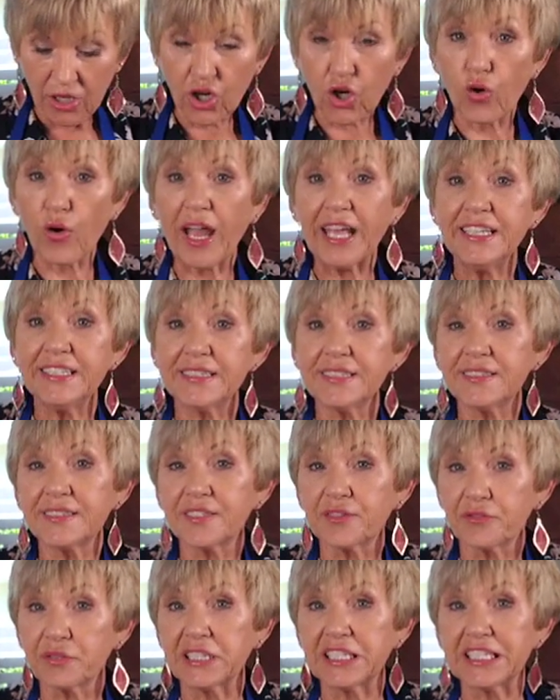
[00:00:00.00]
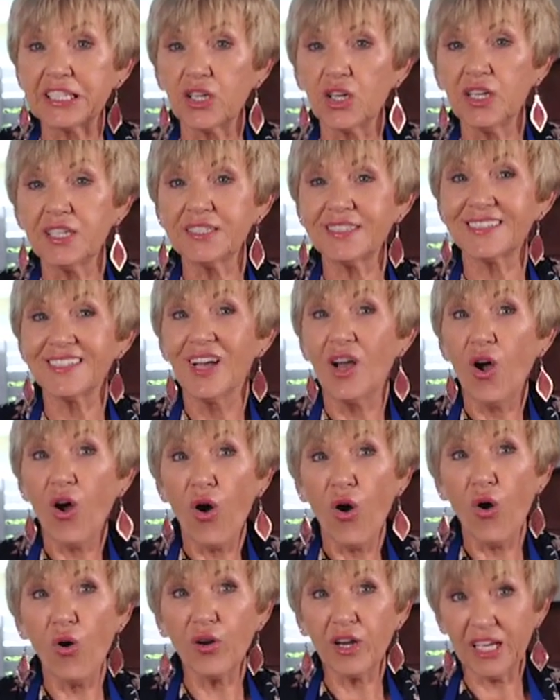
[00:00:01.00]
craisins are really nice,
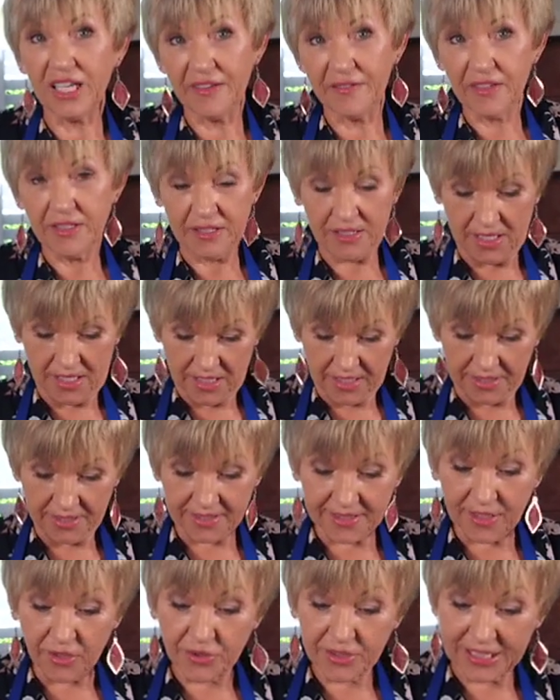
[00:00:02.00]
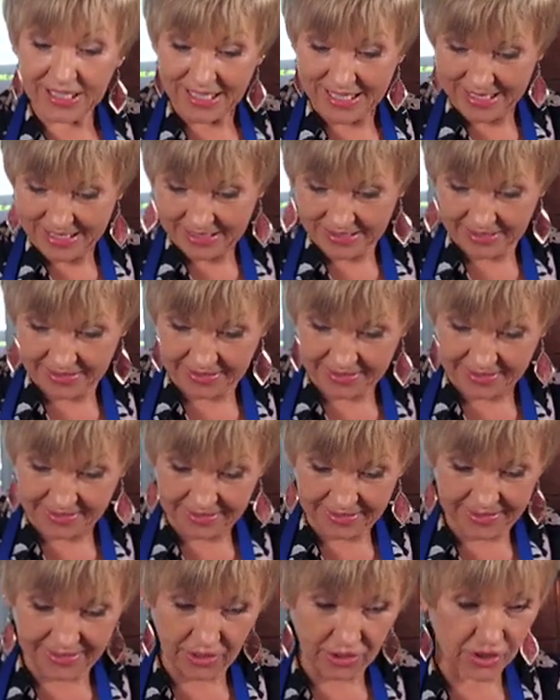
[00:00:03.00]
or even sultanas.
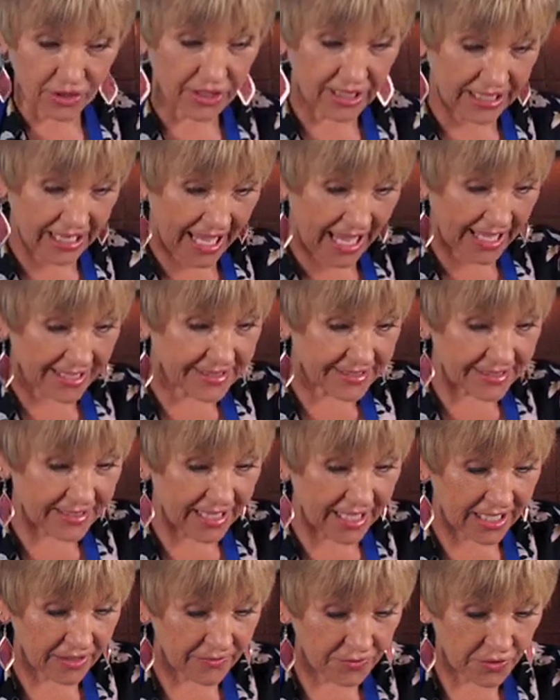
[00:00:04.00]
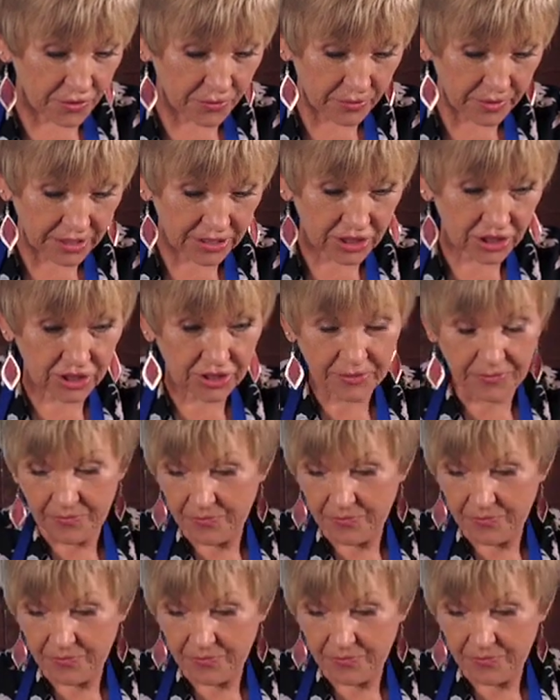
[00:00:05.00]
So you can add to that if you wish.